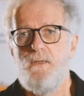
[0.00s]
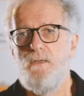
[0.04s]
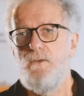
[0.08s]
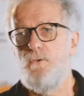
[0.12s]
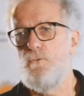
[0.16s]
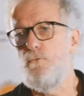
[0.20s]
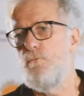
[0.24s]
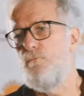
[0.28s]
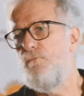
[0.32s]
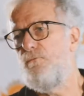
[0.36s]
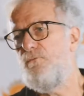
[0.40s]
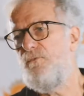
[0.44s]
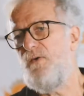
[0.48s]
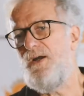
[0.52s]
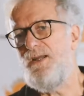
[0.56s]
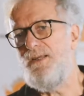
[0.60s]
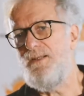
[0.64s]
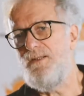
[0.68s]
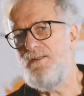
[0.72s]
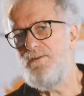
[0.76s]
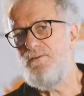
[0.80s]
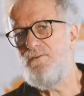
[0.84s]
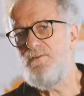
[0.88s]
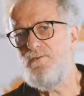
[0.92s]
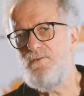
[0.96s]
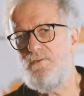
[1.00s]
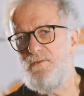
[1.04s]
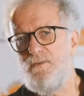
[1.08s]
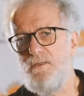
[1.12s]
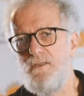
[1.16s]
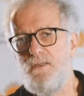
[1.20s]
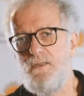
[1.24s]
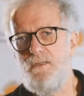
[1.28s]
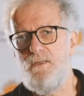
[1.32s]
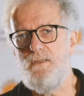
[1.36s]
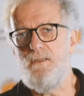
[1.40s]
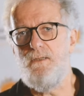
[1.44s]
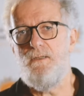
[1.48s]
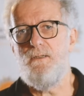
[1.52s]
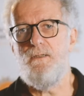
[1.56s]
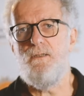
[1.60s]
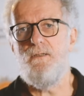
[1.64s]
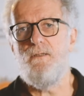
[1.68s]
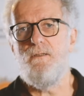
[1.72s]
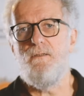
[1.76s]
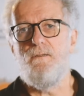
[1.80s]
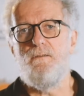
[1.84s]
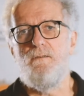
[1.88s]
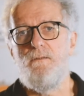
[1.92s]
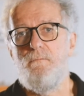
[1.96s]
to finance
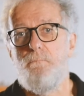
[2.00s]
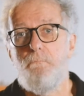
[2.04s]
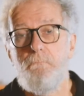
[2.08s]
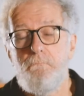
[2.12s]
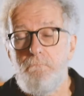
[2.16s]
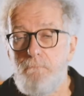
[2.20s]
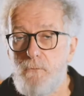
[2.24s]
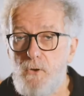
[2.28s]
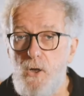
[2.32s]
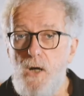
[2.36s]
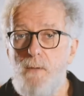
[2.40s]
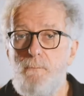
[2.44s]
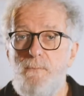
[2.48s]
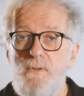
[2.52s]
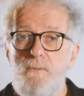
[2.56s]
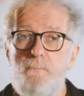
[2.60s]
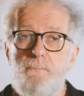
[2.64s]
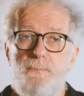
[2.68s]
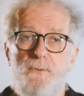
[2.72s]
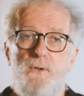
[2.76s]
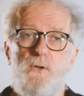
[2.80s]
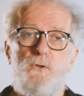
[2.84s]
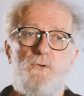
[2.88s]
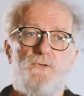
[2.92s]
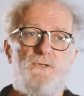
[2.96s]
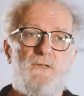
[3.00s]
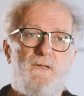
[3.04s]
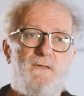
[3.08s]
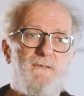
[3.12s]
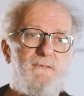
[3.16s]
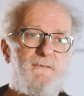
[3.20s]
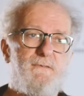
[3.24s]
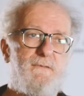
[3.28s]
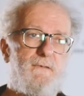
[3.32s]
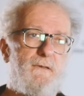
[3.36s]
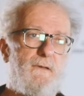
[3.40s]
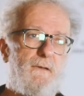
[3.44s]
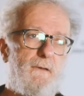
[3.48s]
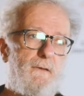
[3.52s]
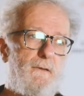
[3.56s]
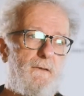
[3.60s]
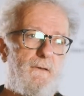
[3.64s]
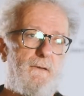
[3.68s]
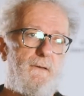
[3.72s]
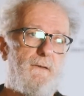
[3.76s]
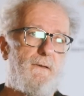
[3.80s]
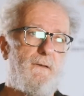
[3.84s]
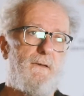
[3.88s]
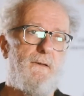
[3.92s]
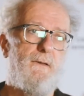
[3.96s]
the common projects
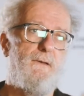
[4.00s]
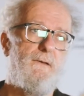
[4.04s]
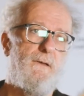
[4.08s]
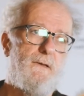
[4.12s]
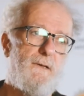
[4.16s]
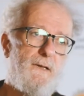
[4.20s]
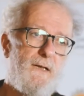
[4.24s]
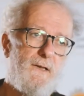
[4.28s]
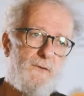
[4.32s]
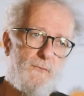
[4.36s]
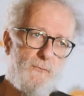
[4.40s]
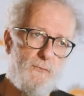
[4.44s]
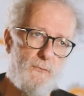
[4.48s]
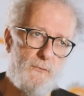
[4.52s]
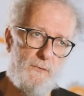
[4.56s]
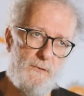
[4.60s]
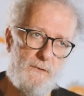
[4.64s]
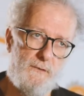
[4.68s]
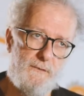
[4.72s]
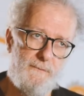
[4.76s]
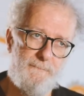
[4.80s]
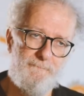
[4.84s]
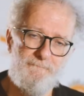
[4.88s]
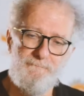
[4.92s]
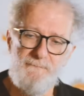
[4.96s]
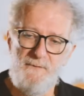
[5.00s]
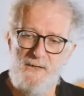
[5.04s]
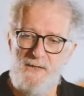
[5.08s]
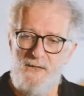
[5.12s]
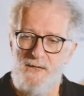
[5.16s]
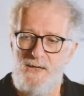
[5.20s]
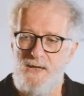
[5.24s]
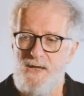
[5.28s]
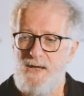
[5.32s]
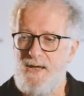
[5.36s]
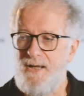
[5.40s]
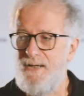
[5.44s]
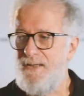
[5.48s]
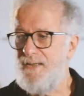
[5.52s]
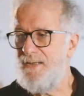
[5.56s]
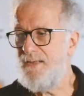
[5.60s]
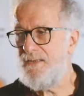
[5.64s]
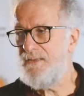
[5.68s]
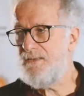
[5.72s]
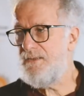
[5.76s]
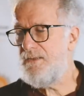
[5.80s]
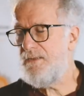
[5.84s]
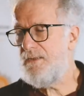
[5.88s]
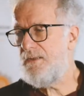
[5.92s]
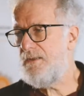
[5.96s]
in the network.
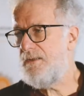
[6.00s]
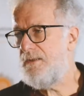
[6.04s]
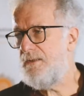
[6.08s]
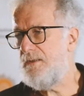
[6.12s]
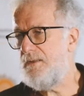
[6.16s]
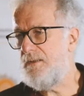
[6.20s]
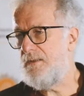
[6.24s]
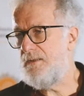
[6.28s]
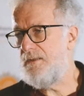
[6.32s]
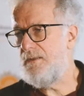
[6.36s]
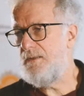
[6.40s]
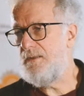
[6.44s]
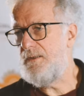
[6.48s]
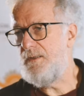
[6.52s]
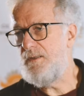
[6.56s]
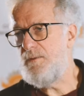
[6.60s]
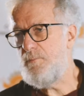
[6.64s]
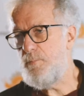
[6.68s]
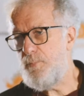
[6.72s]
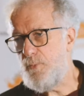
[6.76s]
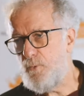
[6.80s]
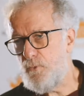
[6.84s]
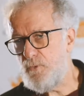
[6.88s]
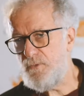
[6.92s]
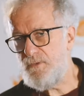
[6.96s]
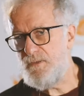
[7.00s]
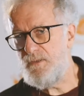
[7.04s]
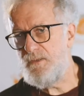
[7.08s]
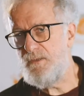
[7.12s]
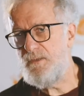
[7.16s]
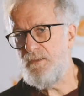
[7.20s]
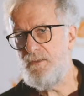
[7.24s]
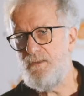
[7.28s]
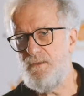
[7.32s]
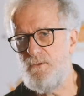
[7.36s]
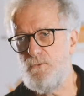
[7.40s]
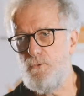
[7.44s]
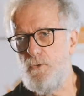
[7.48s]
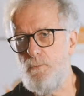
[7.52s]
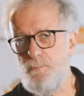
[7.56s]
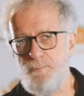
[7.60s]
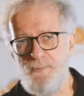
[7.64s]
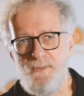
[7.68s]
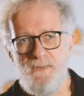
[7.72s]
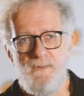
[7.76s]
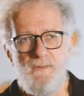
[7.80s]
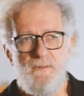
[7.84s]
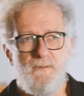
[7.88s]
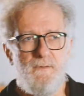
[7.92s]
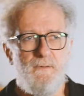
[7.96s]
Another important
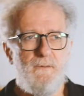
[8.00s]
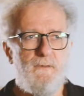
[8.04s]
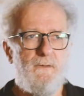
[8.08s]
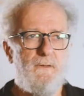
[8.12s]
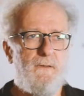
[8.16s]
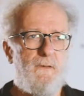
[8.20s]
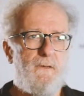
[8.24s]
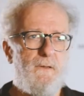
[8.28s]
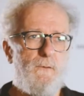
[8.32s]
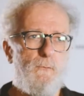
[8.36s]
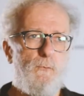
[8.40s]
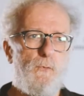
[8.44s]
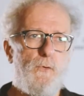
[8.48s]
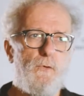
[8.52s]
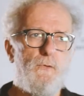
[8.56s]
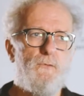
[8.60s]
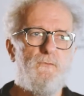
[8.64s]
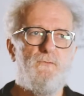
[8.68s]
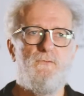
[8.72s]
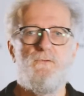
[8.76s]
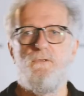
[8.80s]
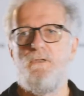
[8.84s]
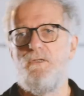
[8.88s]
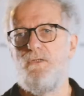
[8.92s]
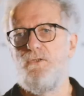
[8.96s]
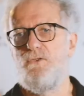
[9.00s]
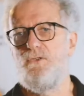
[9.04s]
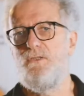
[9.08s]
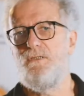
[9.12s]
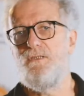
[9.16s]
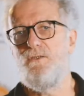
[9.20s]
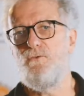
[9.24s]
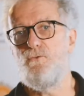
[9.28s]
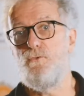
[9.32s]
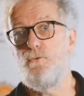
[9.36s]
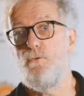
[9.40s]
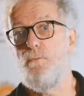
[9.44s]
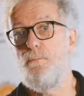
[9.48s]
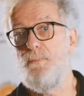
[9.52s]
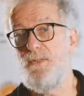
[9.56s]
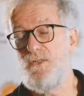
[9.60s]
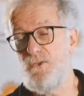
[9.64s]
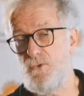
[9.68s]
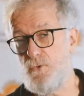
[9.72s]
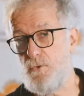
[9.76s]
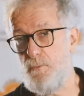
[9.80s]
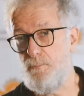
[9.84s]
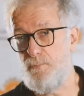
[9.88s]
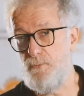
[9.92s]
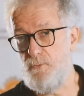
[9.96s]
topic was Cittaslow
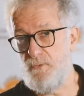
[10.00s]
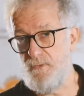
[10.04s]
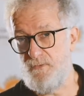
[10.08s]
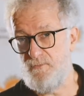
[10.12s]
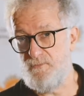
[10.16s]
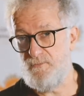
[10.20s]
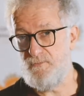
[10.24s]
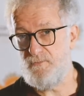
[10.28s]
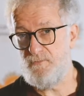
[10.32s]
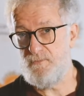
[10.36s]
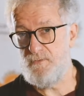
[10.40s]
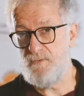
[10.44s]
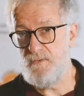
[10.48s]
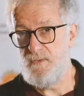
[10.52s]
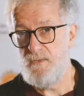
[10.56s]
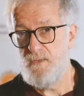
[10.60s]
Metropolis.